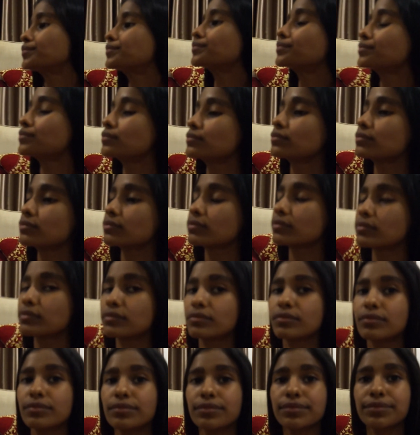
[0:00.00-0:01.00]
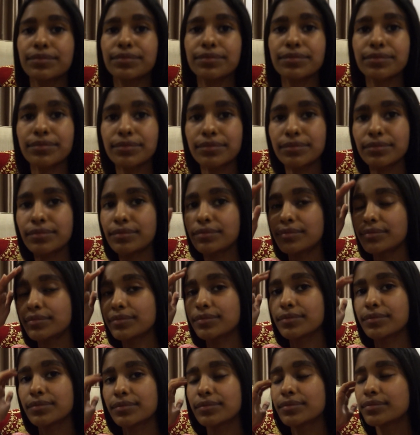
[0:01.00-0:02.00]
Okay, I'm just gonna do like
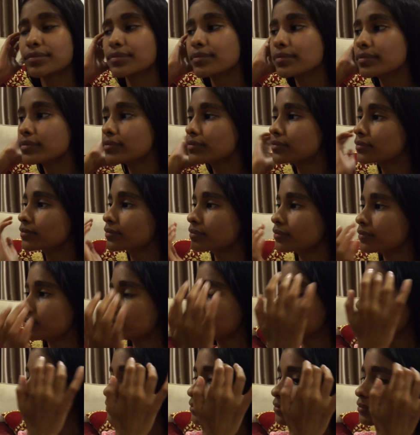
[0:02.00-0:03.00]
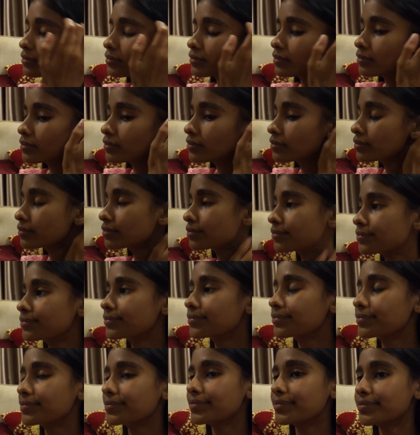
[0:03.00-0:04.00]
a little brush up. I'm just gonna like
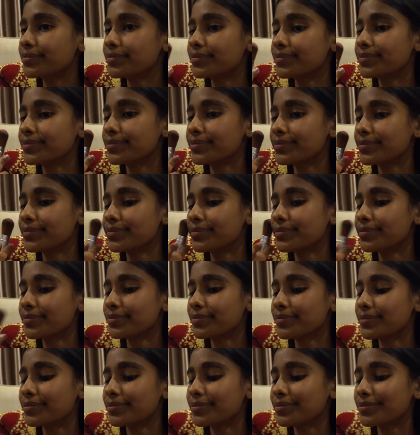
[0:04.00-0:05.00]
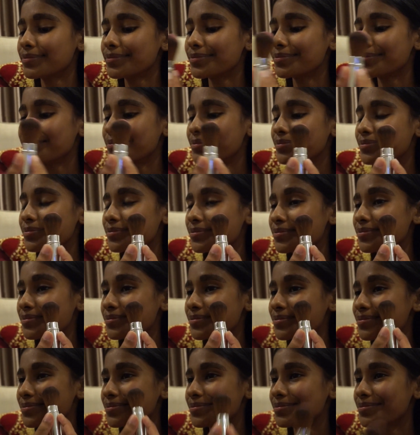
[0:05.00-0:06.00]
pat and
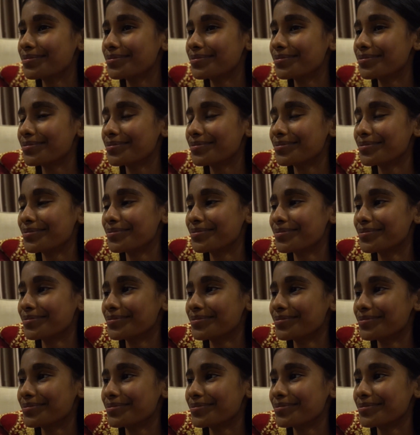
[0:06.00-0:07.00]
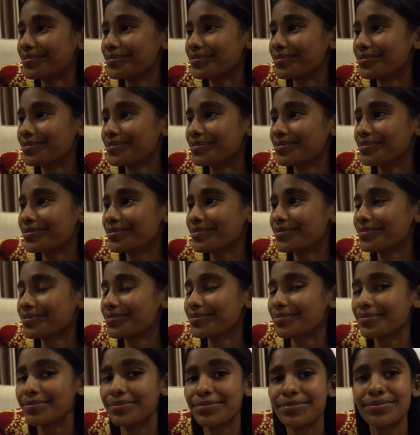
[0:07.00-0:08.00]
pat. Yeah, that looks
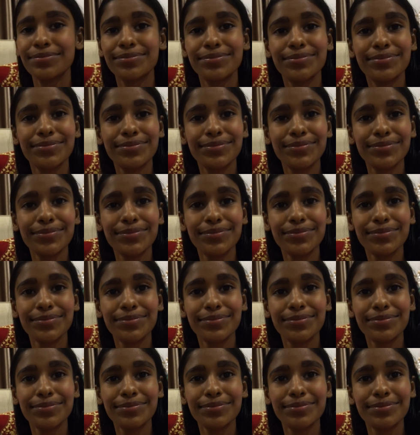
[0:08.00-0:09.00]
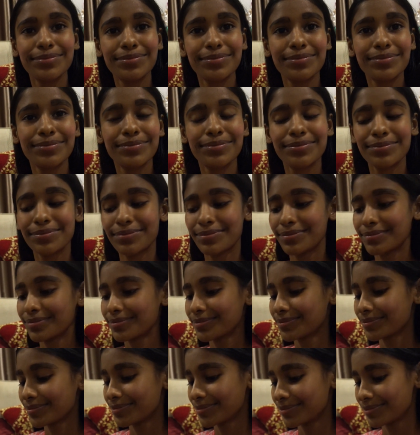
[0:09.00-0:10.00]
great. Okay, let's
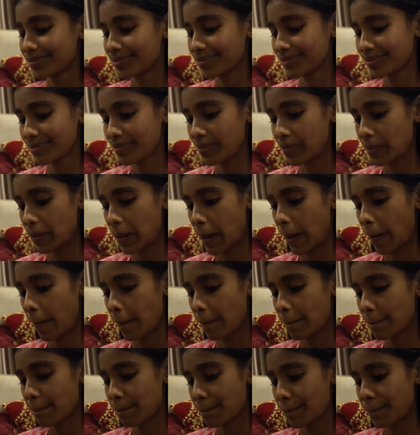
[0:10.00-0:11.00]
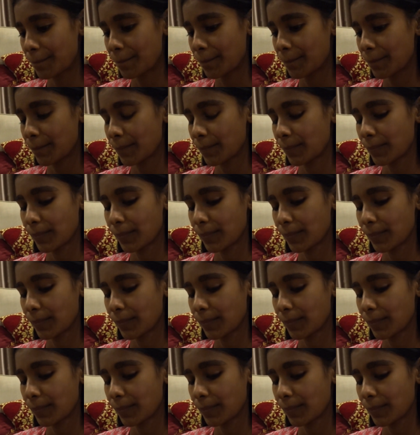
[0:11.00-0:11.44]
move on to lip stuff.